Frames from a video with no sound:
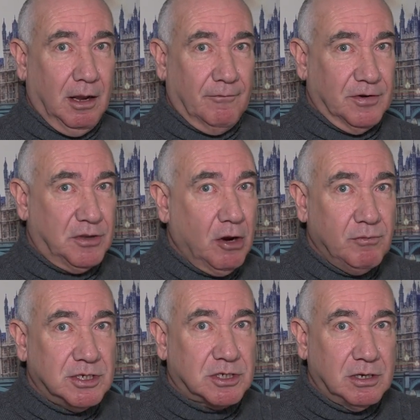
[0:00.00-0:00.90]
for no
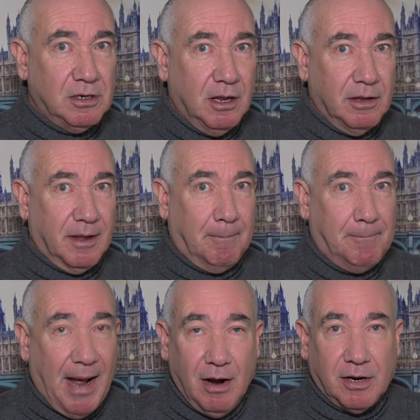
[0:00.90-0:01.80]
reason, the
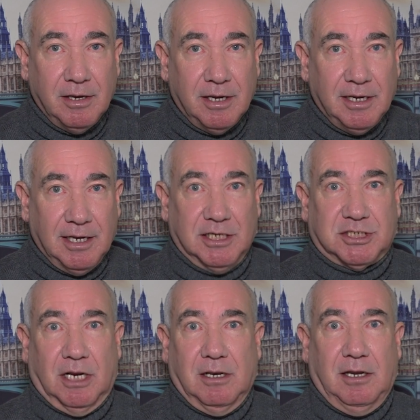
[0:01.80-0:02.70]
balcony is
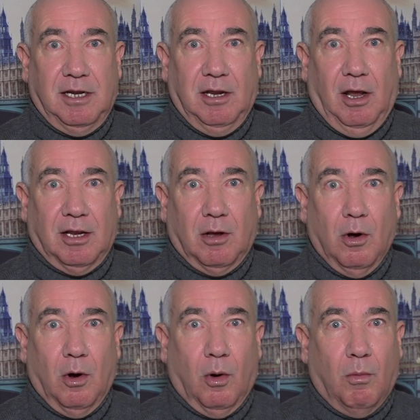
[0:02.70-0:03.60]
suddenly like
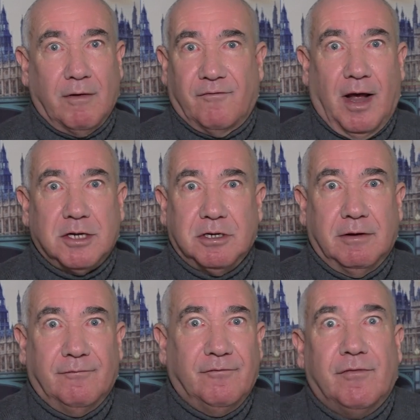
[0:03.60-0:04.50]

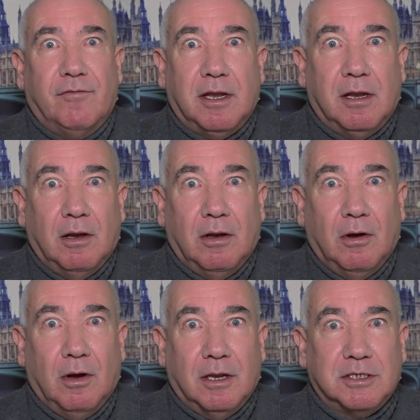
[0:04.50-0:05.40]
1,050.
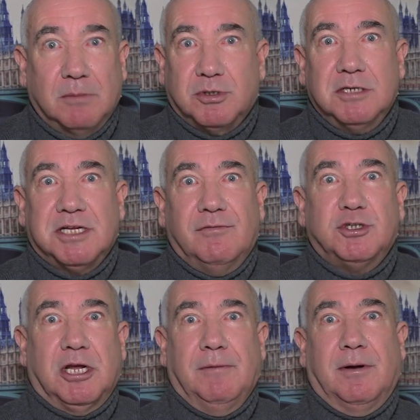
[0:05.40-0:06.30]
Sometimes even
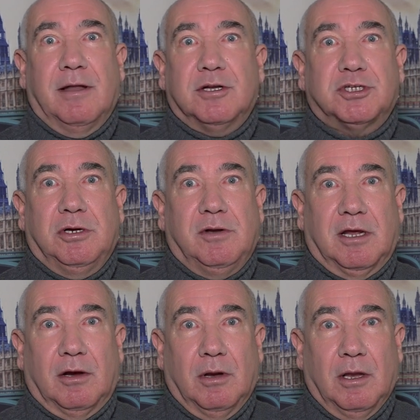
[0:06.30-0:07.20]
cheaper than the
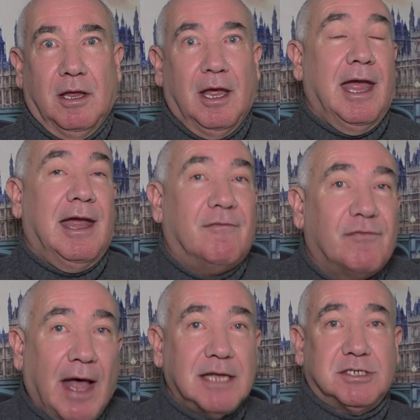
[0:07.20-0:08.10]
studio. If
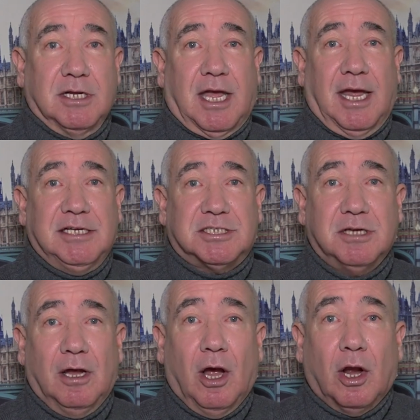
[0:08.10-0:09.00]
that's the
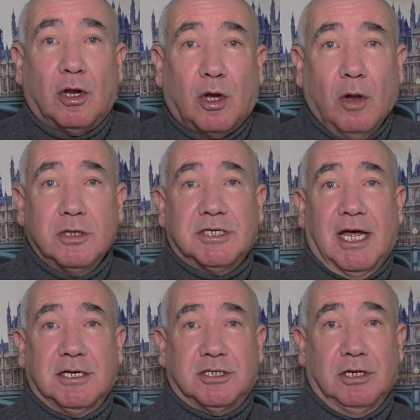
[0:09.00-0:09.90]
case,
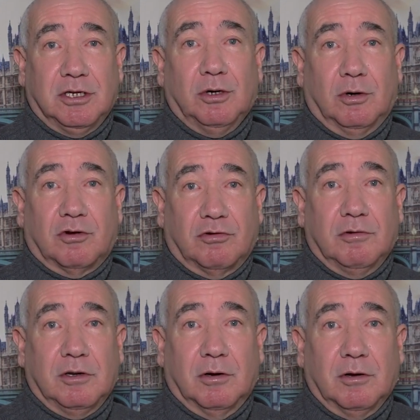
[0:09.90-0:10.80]
contact your
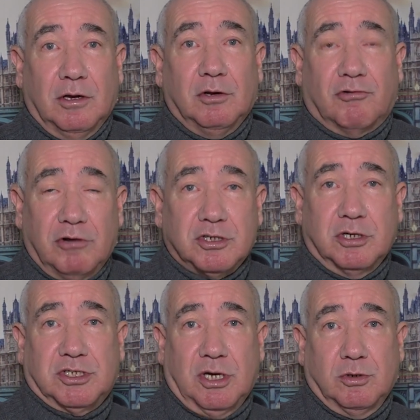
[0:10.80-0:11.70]
cruise
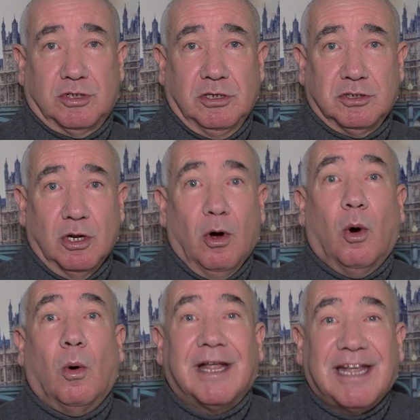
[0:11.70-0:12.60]
consultant,
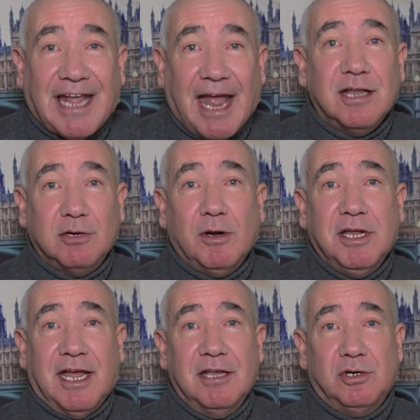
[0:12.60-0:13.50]
or what
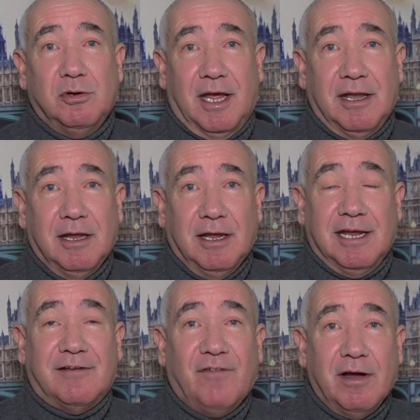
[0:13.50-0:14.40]
you can do then
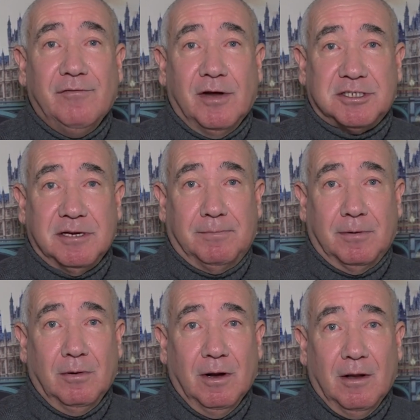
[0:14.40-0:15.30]
is very, very
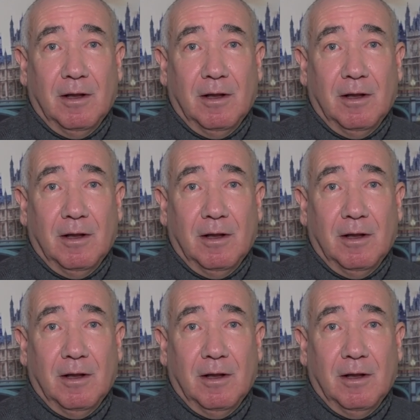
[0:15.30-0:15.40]
simple.